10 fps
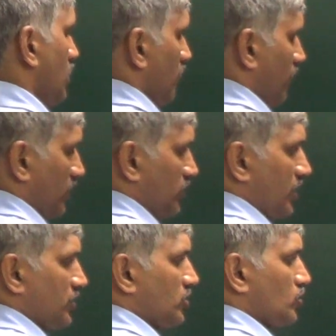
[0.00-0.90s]
For
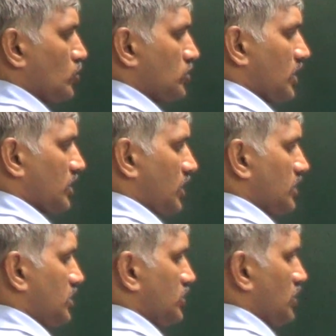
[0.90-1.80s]
these two
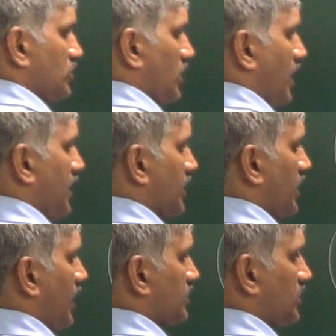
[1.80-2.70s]
circles this is the
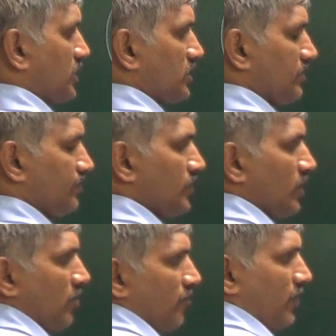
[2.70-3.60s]
radical axis.
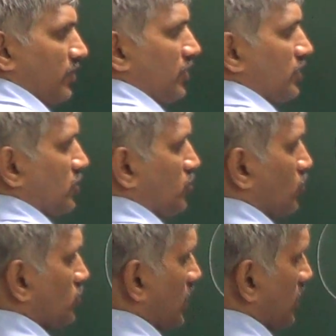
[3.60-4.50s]
For these
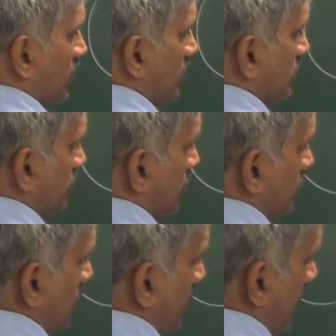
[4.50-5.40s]
two circles this
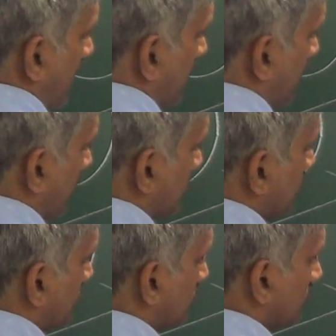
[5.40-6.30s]
is the radical
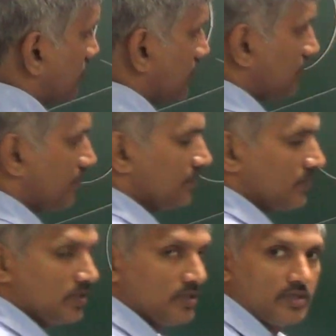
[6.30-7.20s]
axis.
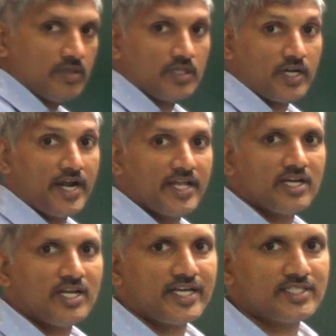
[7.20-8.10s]
The
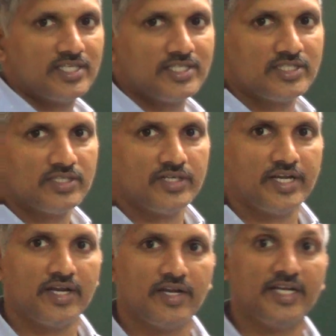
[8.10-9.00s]
radical axis
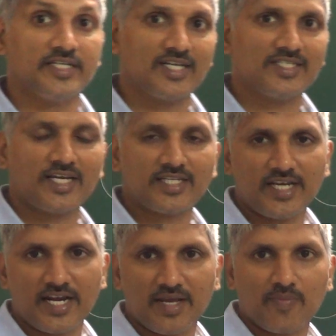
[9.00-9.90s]

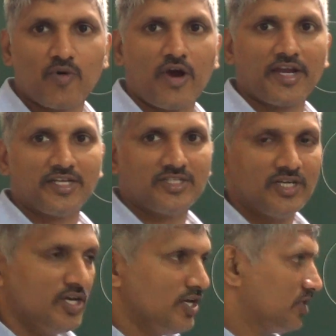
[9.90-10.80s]
intersect at a point.
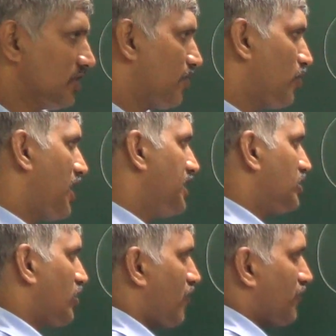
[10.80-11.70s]
The
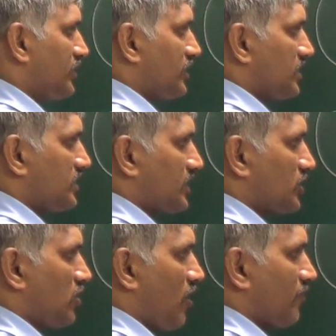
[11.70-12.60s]
point of
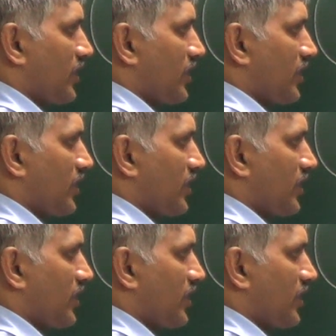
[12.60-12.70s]
intersection of